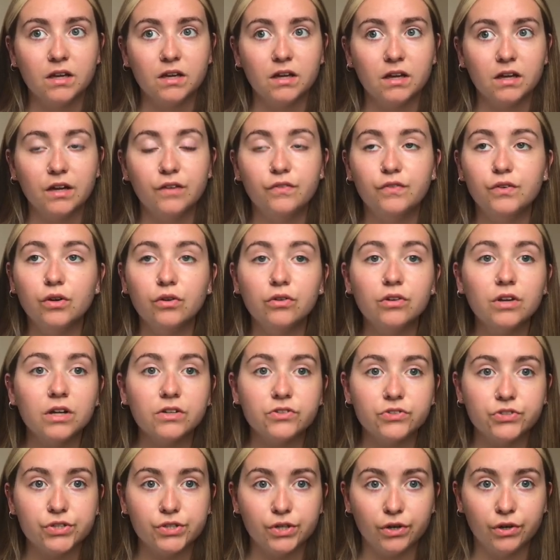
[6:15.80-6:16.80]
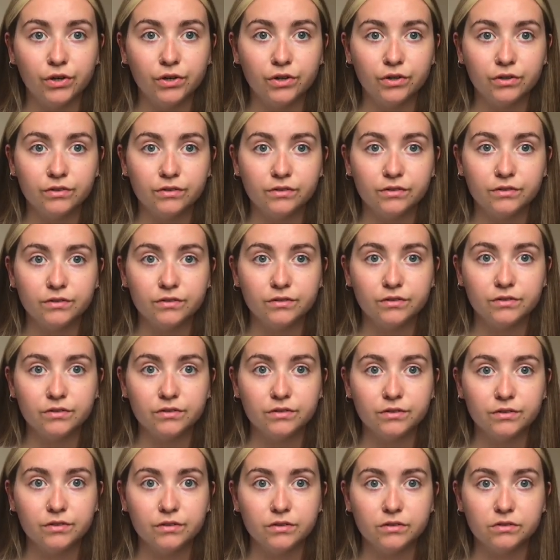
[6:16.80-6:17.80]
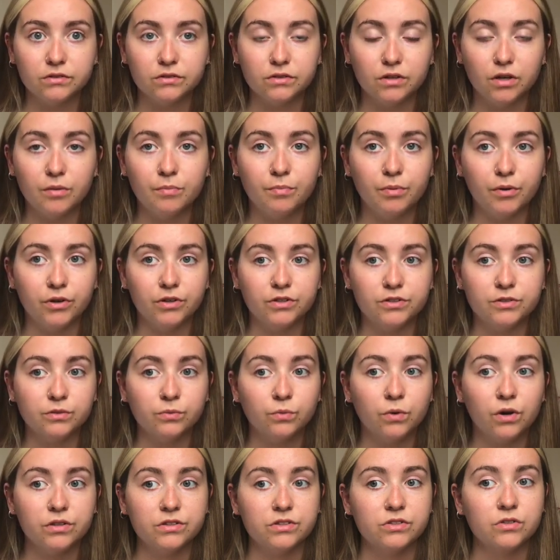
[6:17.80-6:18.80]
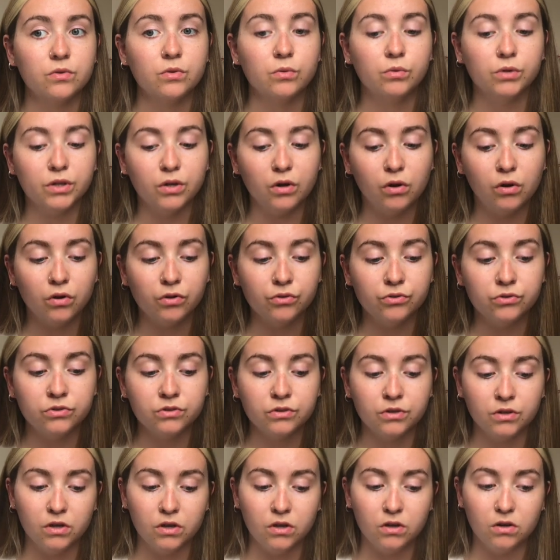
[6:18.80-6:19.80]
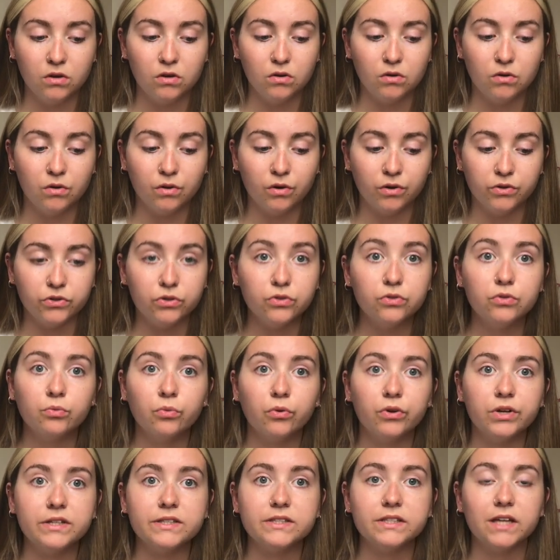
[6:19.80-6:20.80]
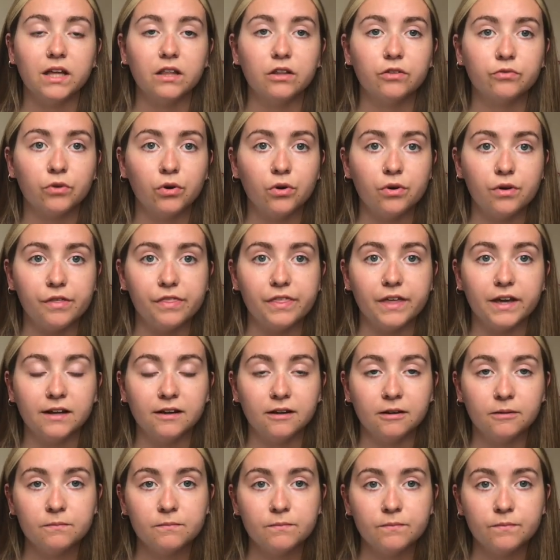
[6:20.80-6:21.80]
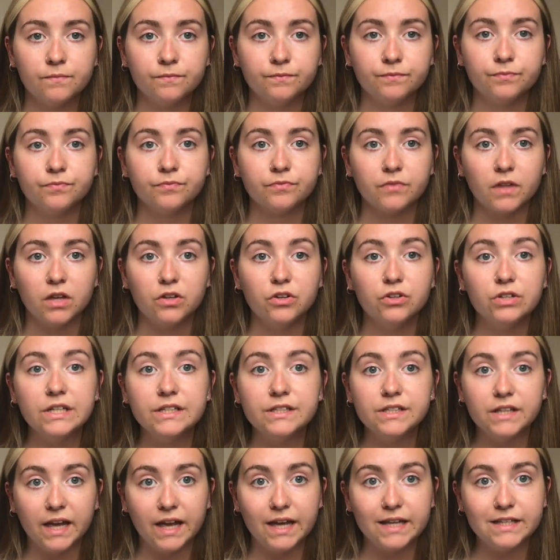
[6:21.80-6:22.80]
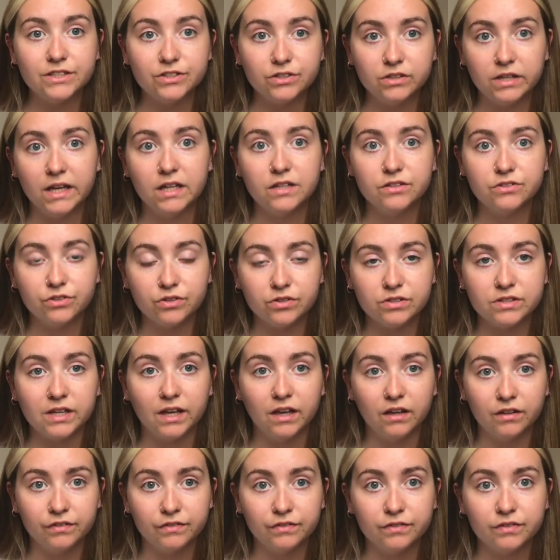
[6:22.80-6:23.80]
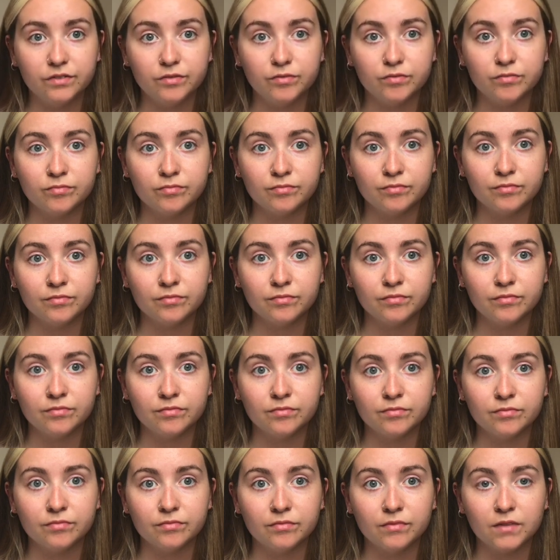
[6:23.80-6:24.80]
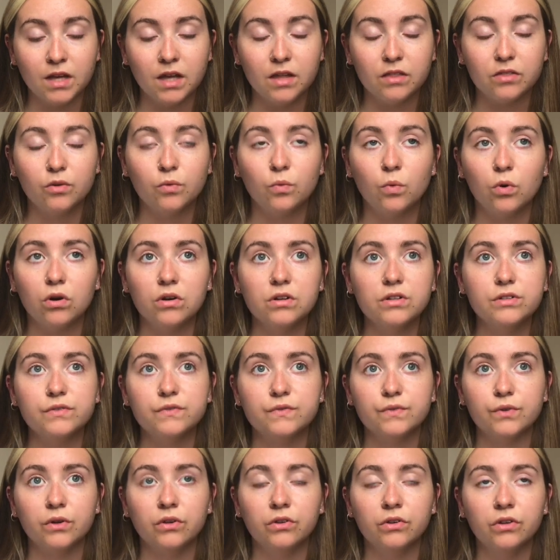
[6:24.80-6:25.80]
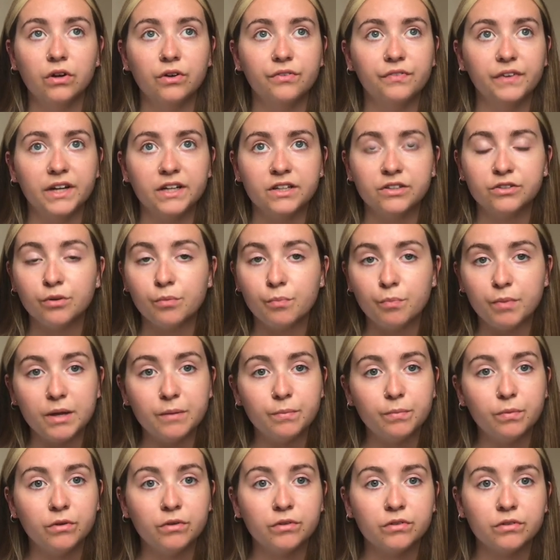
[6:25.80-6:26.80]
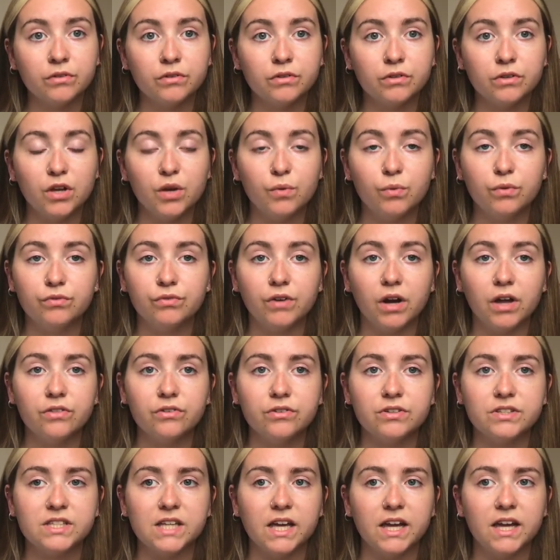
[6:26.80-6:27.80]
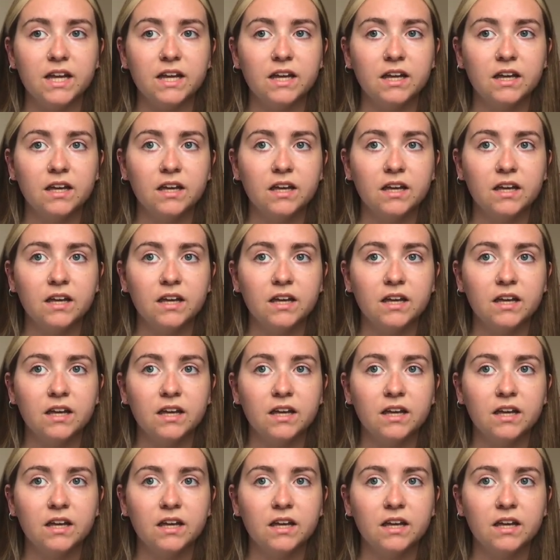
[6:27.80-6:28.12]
If you're not sure about what's going on, or you don't want to say the wrong thing, you need to educate yourself. The world is full of ignorant people who would rather say